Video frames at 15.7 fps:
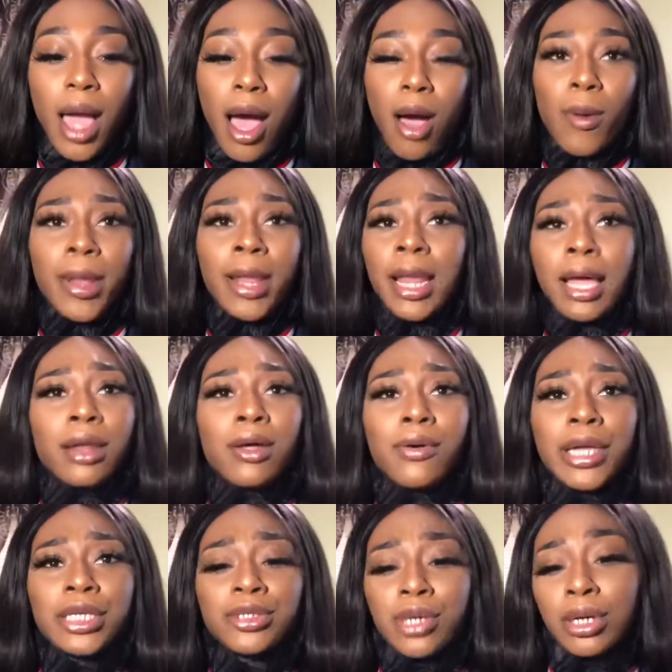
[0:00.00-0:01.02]
I already like
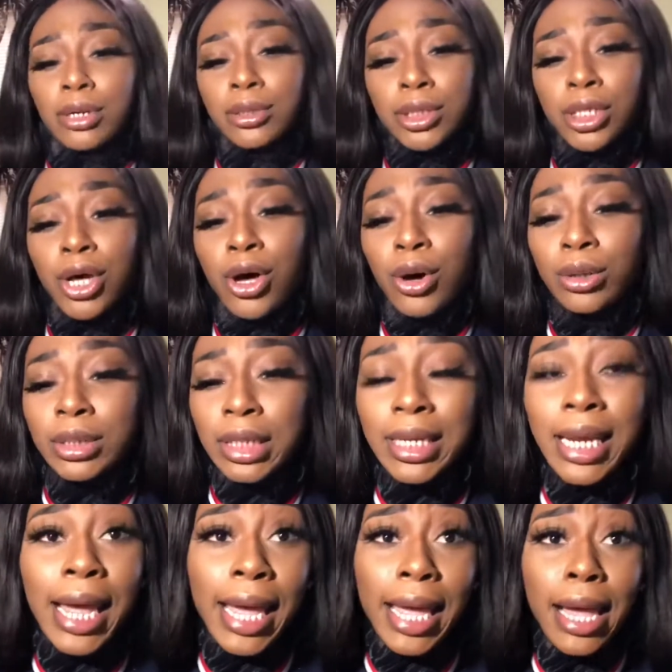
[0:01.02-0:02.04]
long intros. So
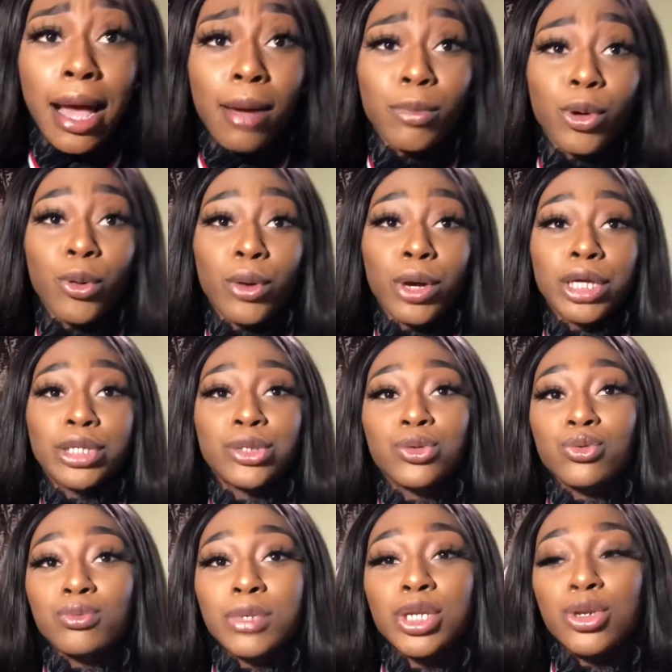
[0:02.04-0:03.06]
today I'm going
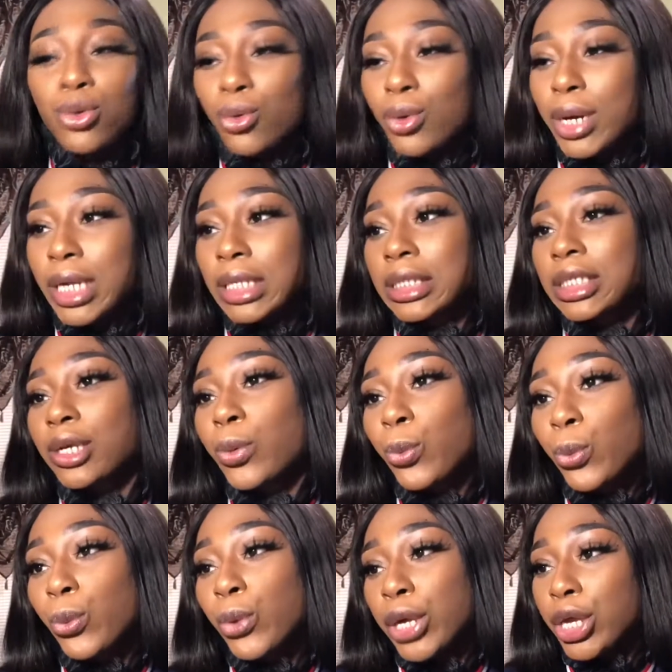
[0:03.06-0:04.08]
to be doing
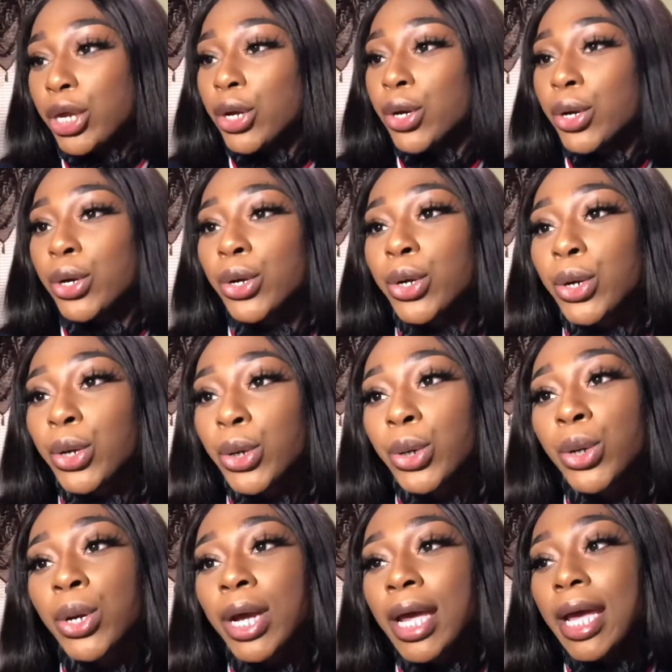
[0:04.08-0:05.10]
some weird
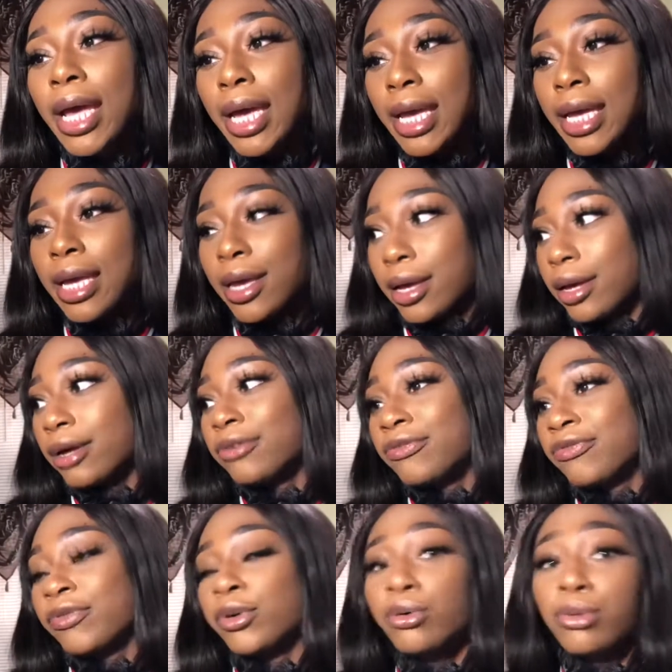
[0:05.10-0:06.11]
AF
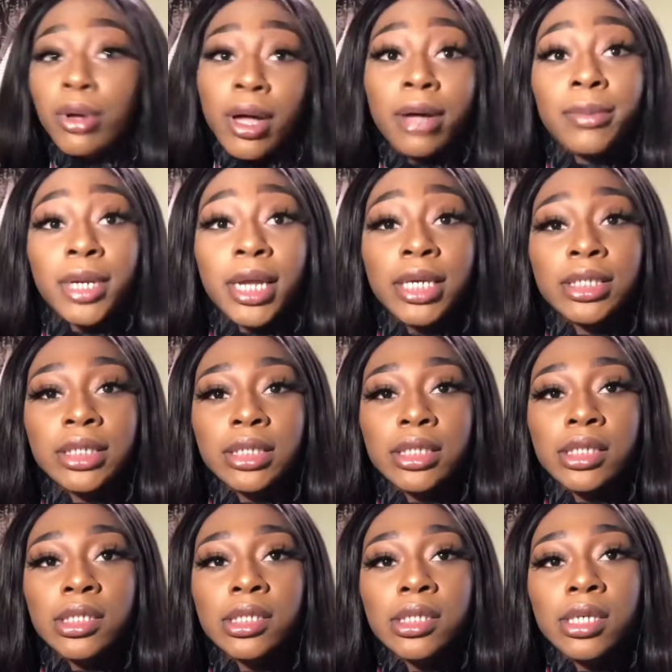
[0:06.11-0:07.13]
food
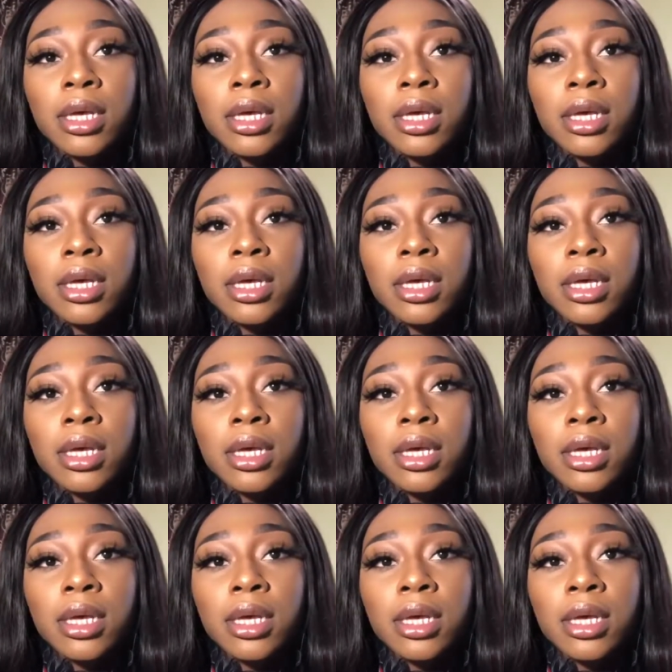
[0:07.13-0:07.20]
combinations.